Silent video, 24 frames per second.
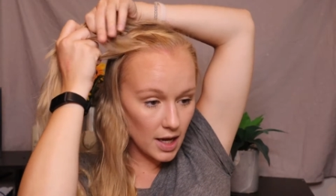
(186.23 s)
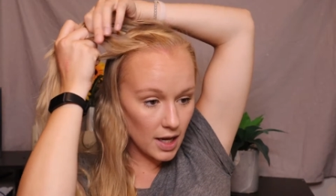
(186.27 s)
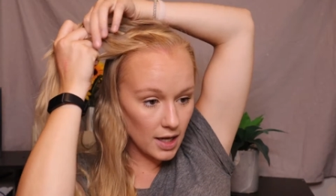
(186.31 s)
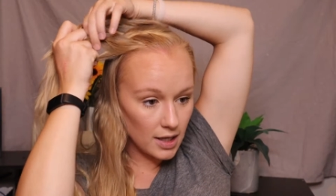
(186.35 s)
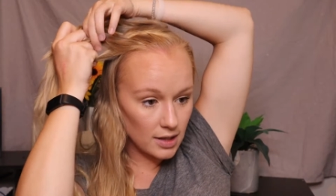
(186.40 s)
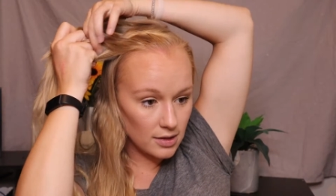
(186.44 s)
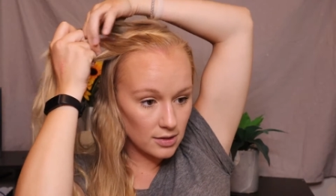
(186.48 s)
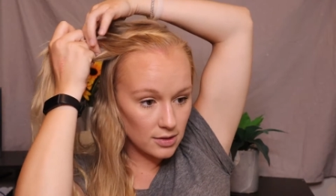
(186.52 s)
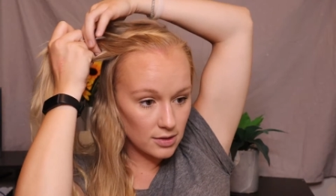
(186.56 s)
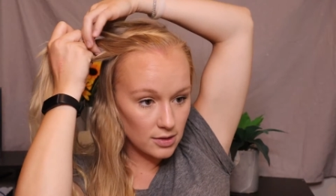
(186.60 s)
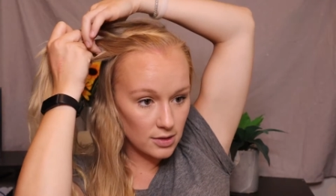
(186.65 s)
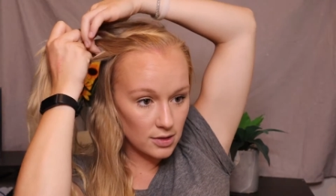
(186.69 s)

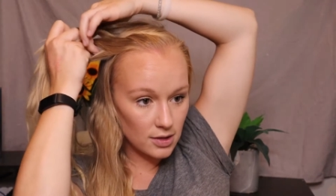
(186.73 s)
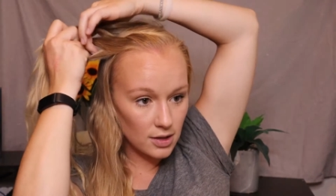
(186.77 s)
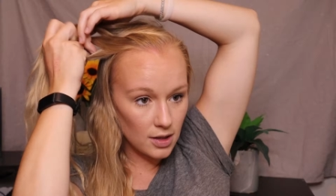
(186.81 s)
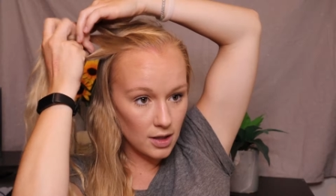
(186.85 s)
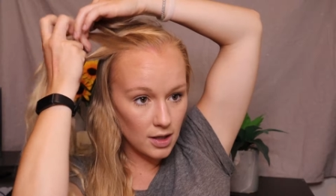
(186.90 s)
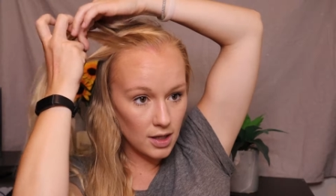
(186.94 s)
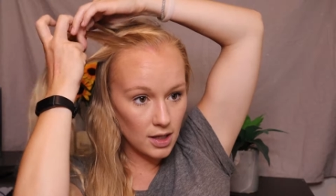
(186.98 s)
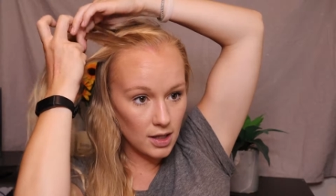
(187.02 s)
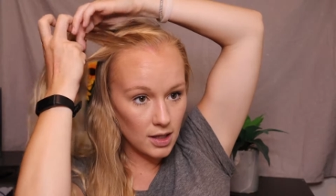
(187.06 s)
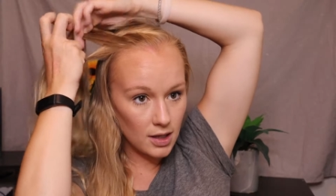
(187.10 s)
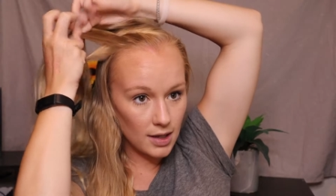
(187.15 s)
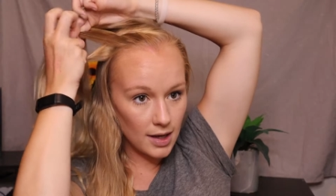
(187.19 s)
As
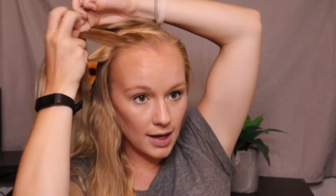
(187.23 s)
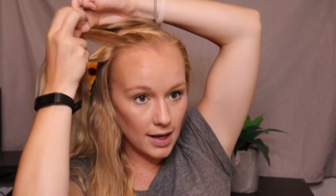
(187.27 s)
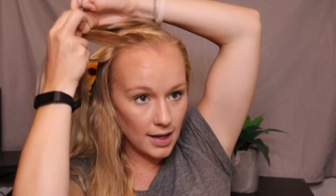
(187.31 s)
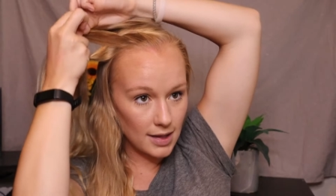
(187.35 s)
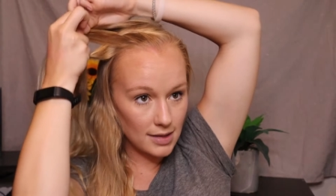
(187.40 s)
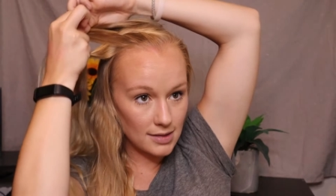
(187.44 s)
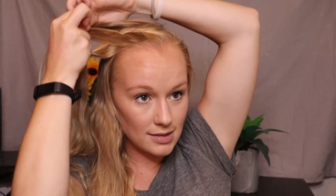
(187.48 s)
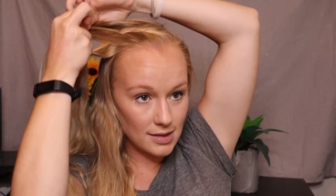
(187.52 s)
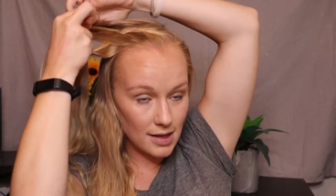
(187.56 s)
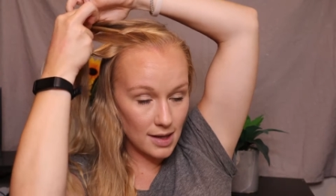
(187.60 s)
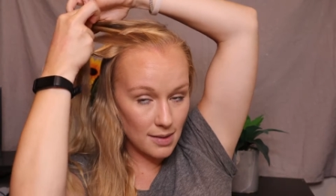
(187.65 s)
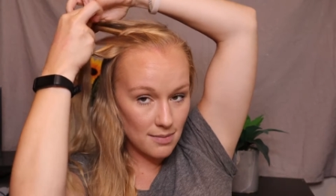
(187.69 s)
long
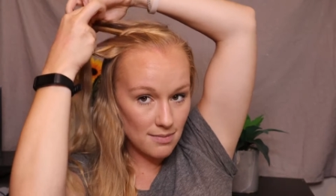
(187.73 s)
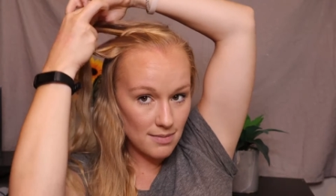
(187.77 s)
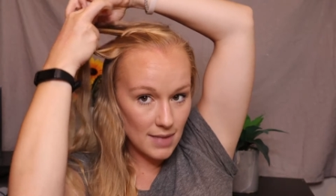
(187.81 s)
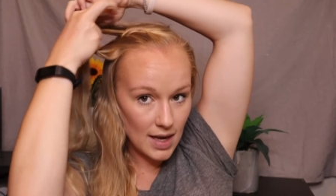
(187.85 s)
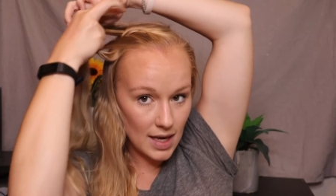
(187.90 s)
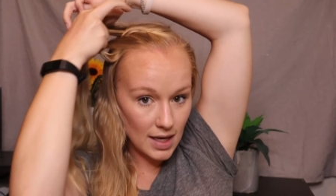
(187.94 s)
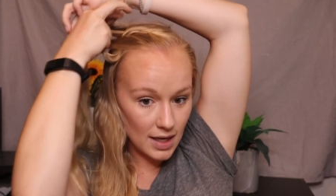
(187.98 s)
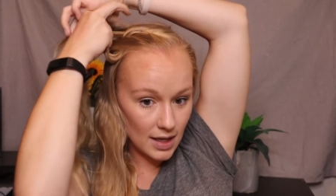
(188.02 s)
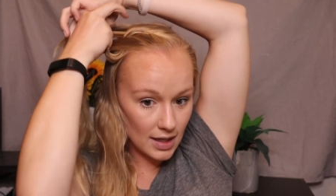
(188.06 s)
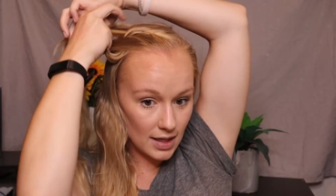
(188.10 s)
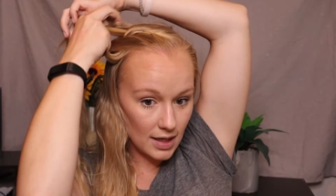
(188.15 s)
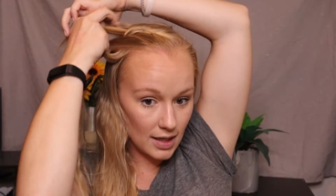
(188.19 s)
as they
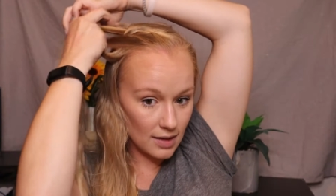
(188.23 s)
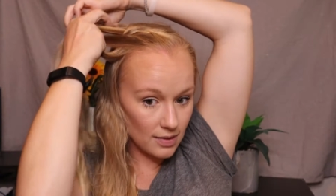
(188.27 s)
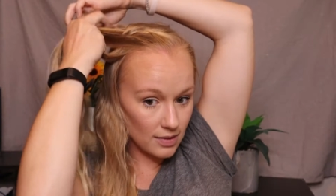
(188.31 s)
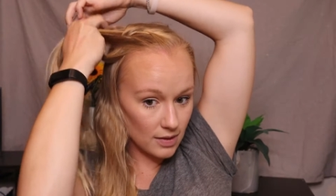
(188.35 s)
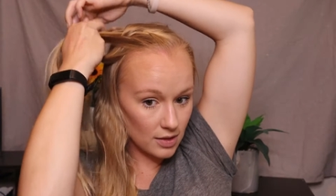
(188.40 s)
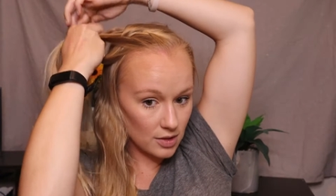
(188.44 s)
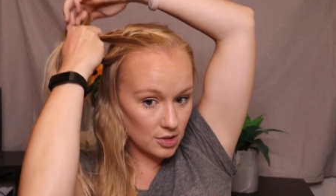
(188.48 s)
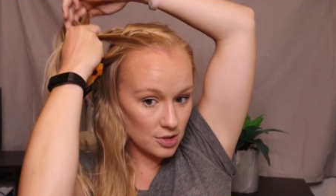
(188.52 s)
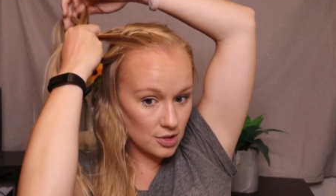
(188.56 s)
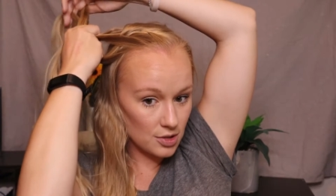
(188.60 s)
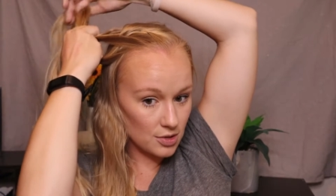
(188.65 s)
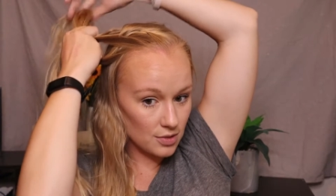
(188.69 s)
make it in
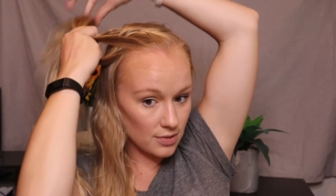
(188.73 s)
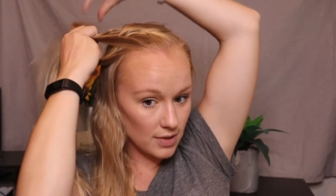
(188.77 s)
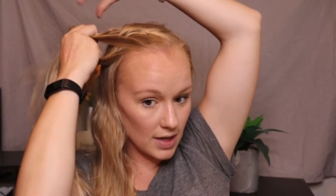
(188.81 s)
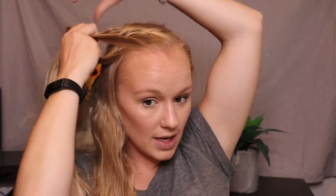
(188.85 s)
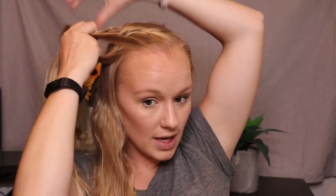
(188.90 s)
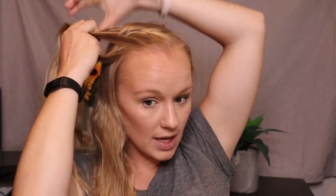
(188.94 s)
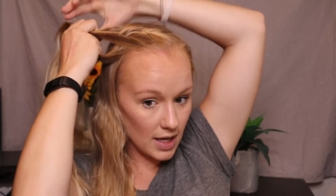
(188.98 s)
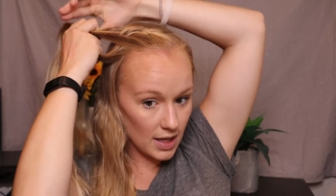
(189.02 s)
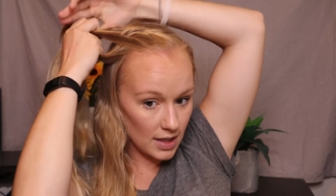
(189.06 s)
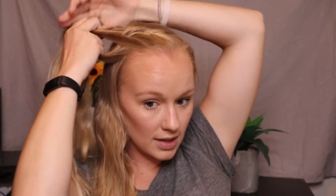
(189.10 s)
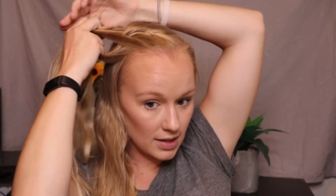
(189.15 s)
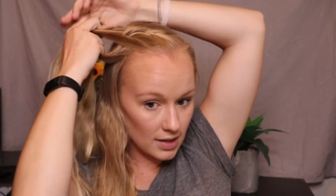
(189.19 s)
the
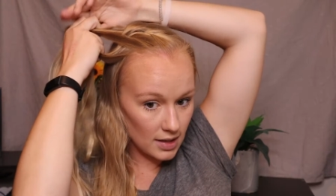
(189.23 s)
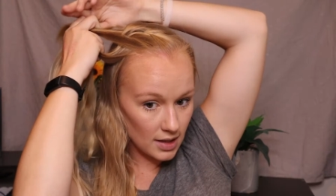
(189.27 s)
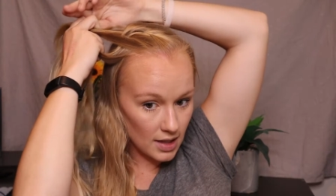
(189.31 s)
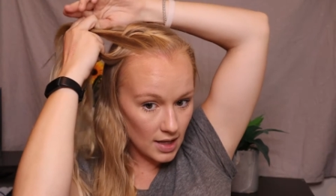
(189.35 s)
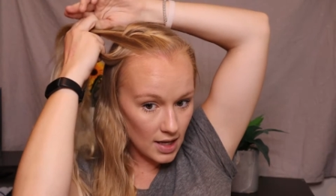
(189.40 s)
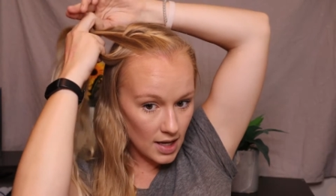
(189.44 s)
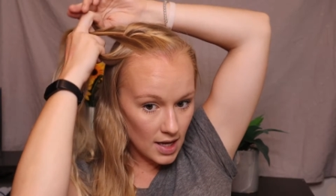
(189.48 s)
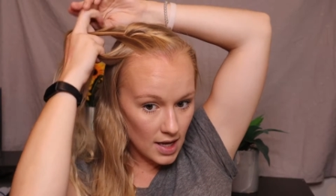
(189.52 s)
strand,